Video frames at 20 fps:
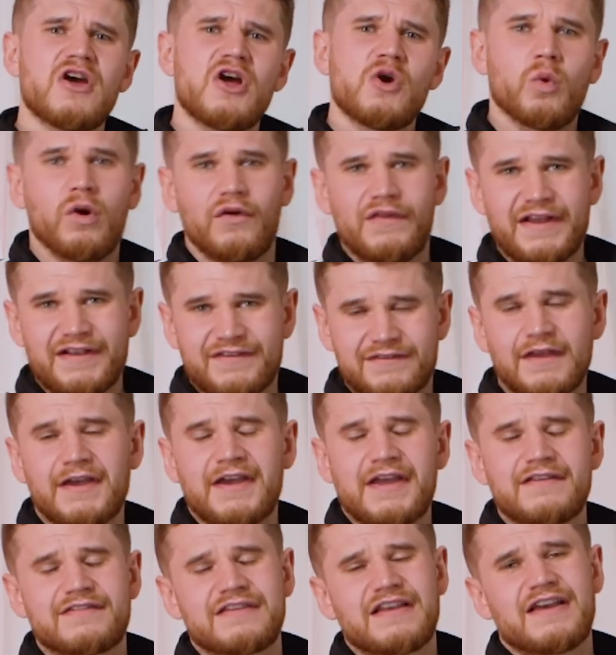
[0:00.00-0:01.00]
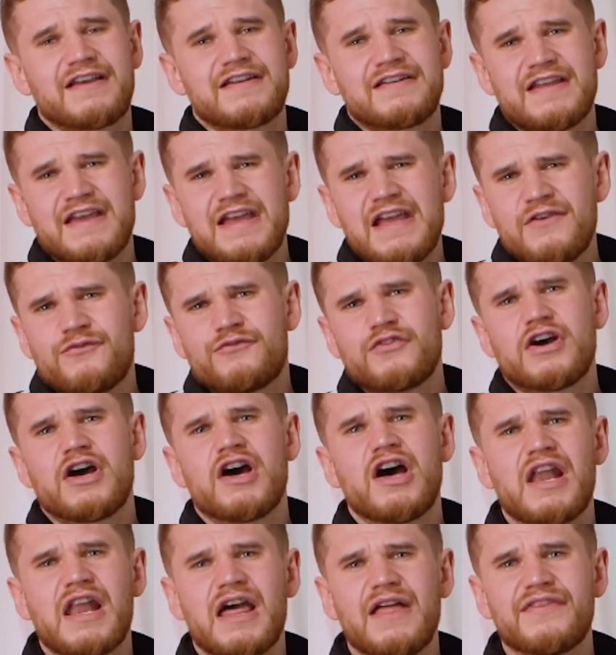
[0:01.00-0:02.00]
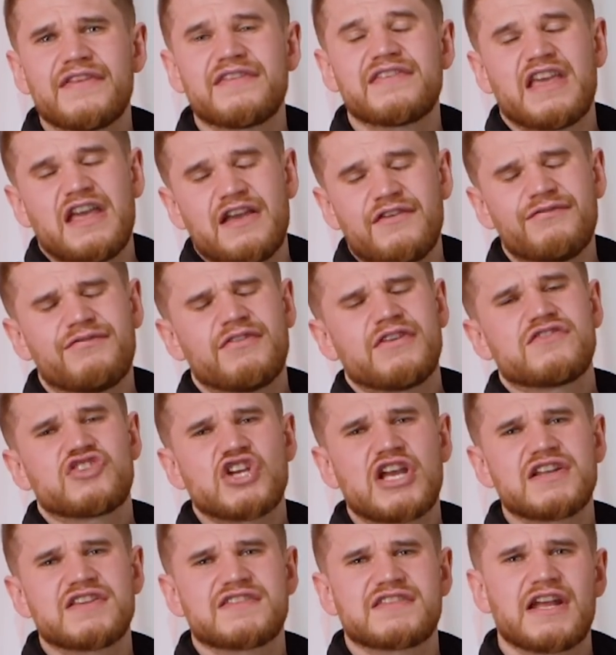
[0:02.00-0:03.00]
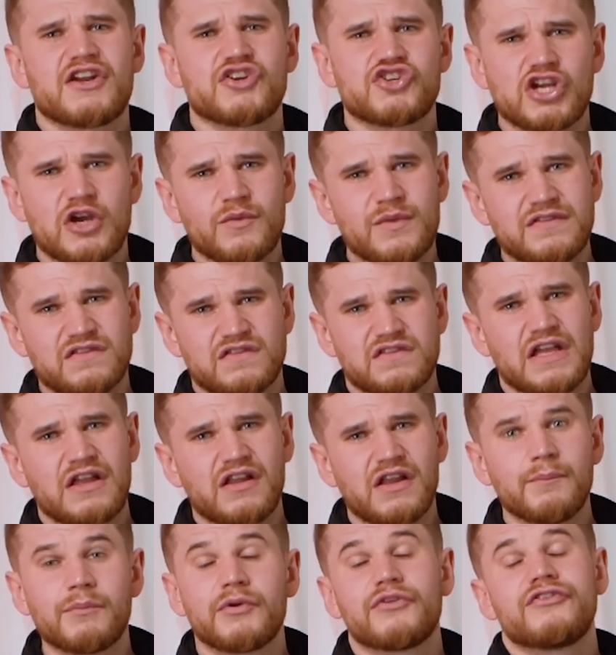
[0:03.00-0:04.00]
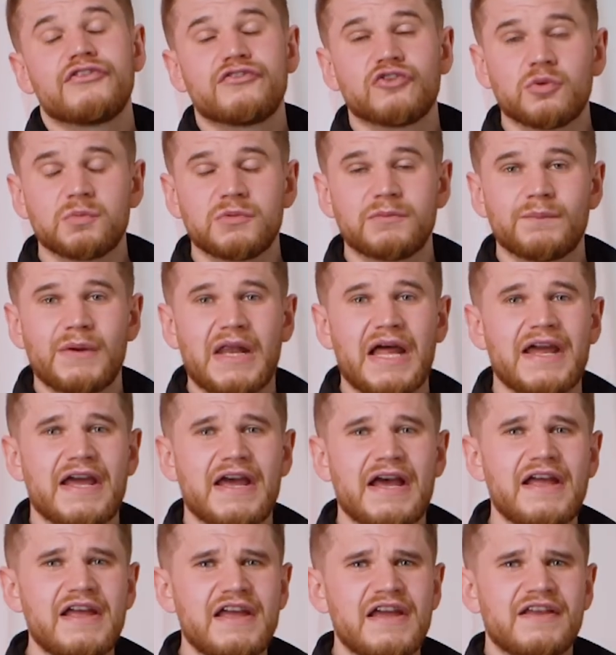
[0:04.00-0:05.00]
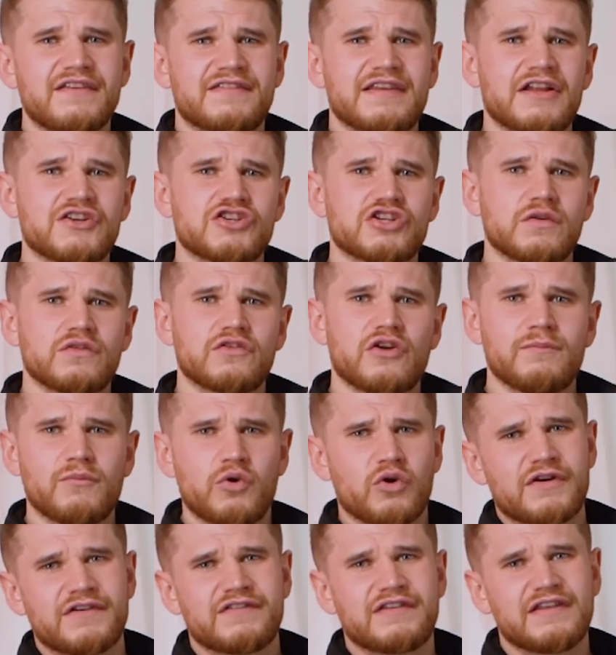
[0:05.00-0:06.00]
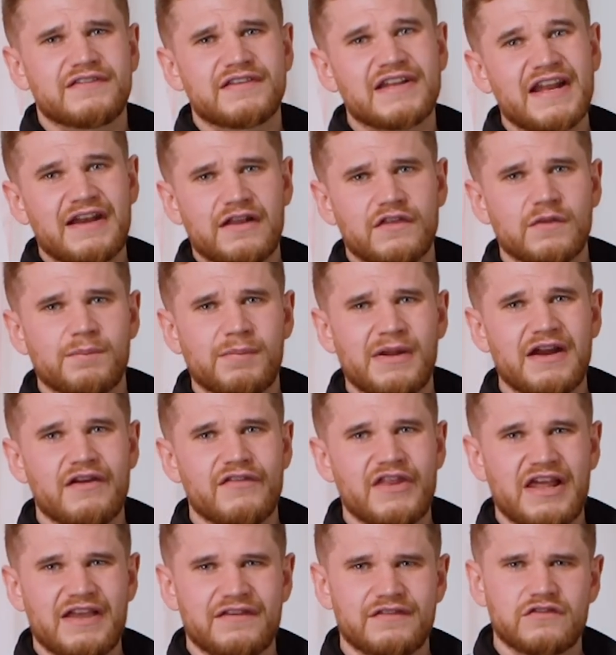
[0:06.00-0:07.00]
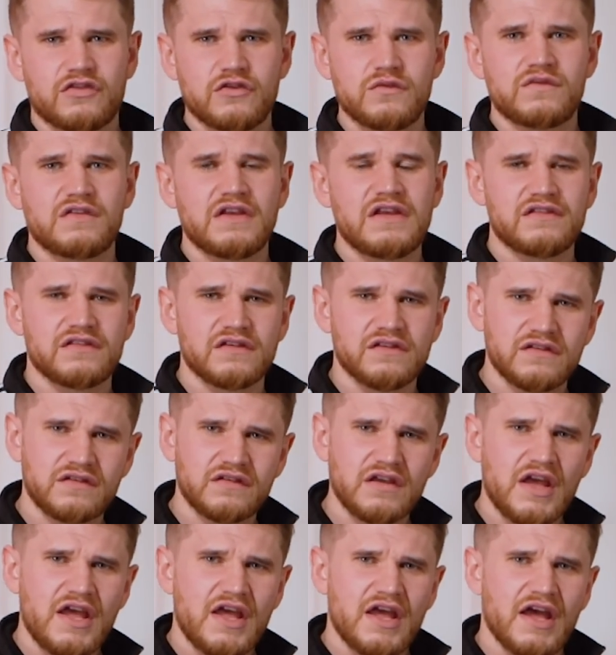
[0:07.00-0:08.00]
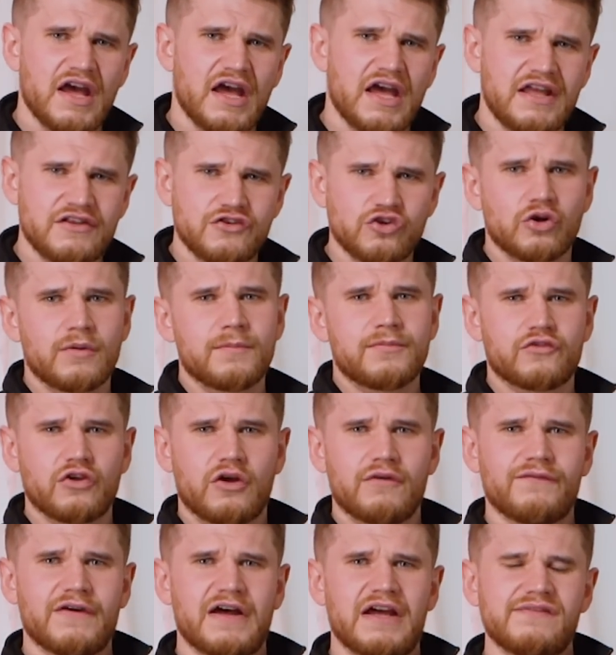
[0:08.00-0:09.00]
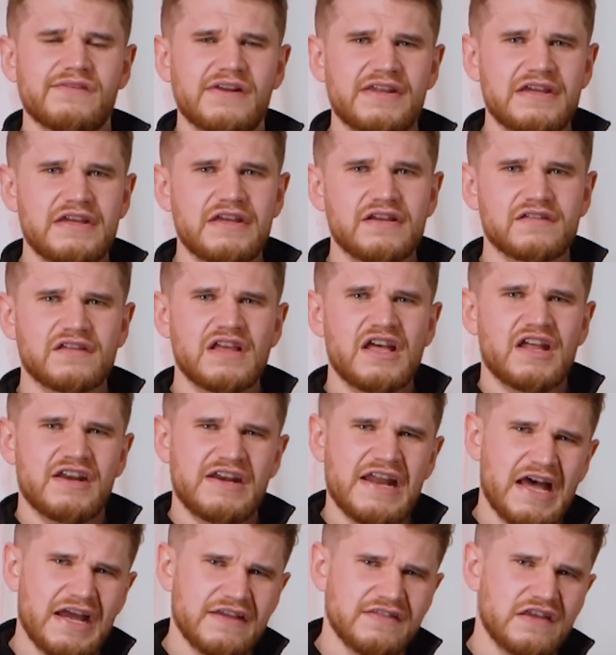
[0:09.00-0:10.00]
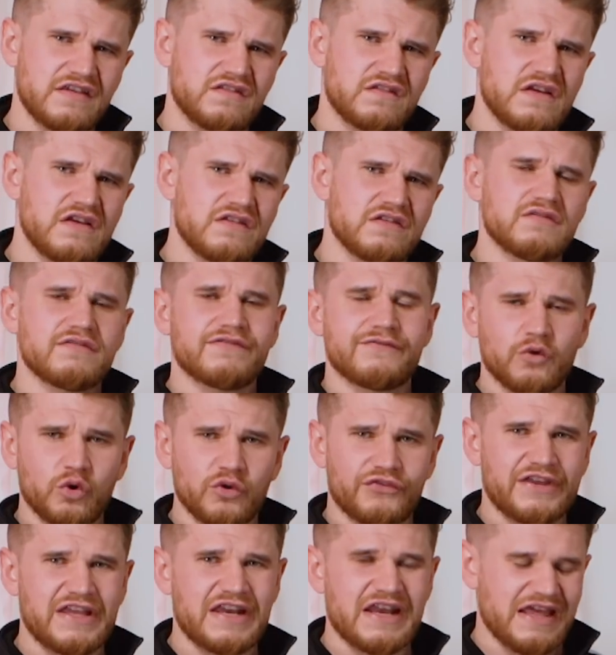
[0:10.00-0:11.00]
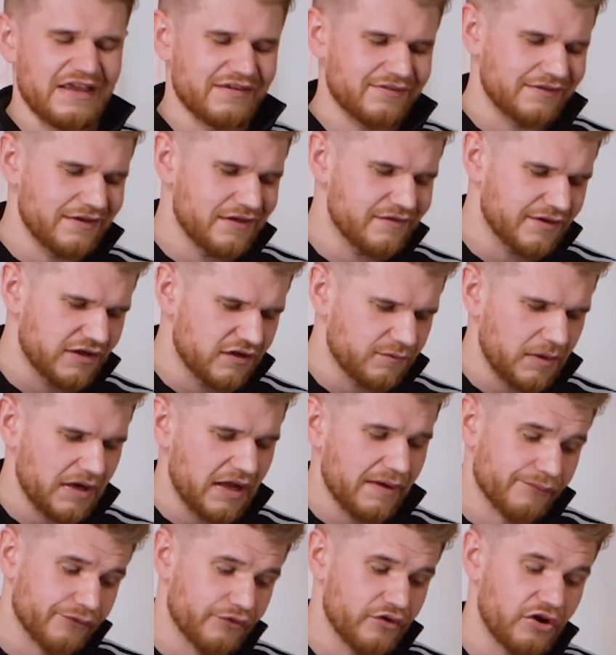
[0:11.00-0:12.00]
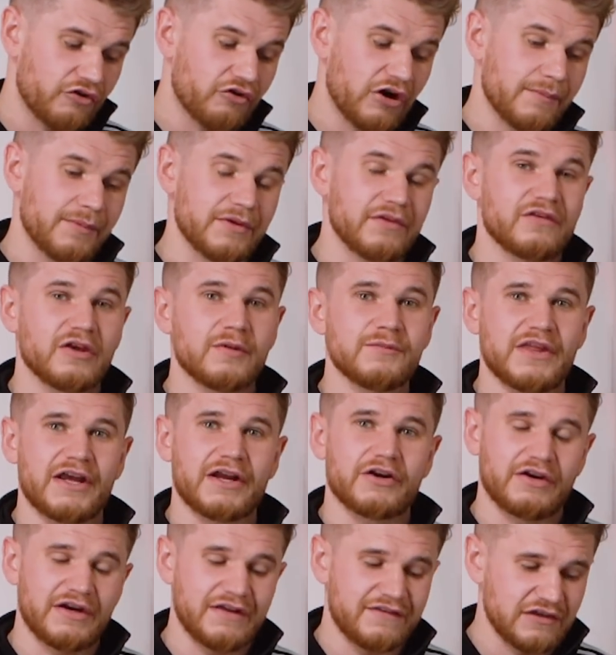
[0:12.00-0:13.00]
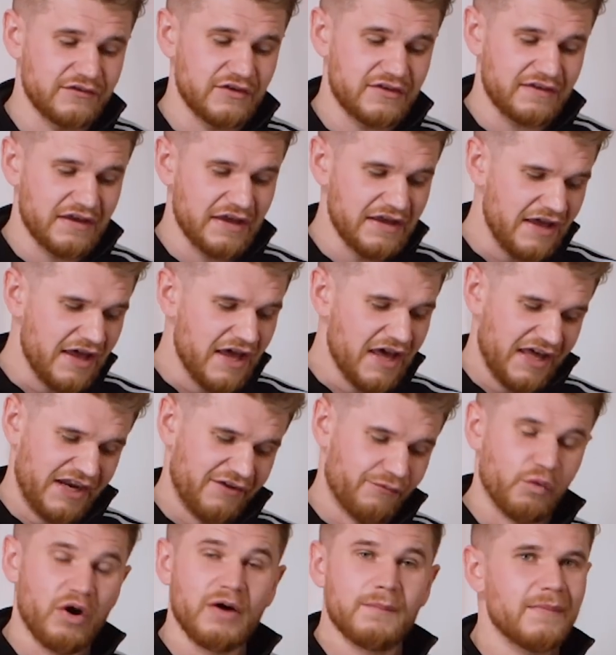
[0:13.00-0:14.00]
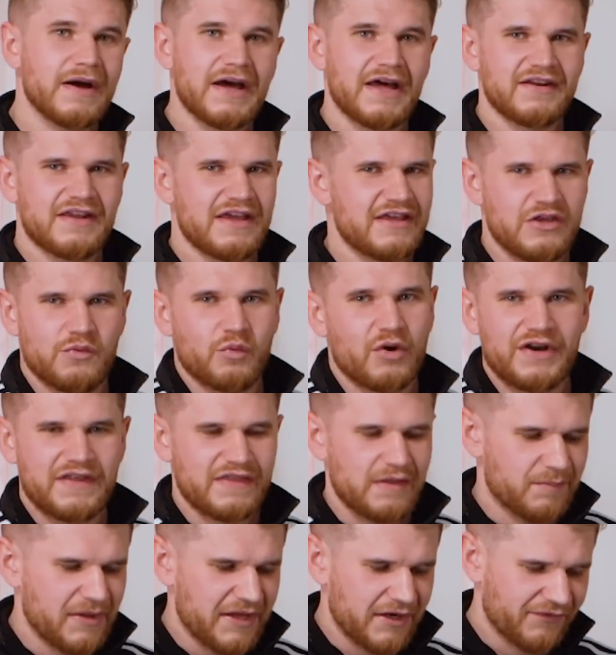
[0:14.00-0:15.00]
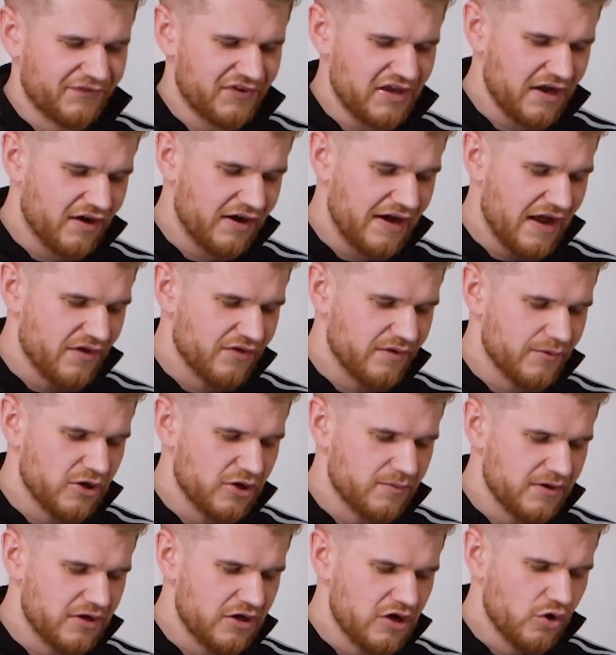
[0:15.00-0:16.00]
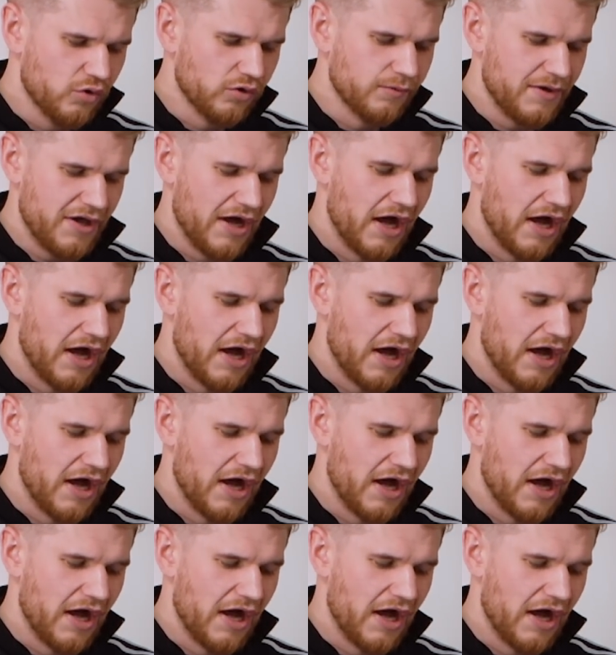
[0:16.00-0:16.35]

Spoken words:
What the exciting side here for Haaland is if Jadon Sancho is still a Borussia Dortmund player. Sancho's got more assists than any other player in the last 2 seasons in Europe's top 5 leagues. 9 this season, 14 last season. He's been absolutely incredible in terms of that creativity. And if one man you want in the penalty area at the moment would be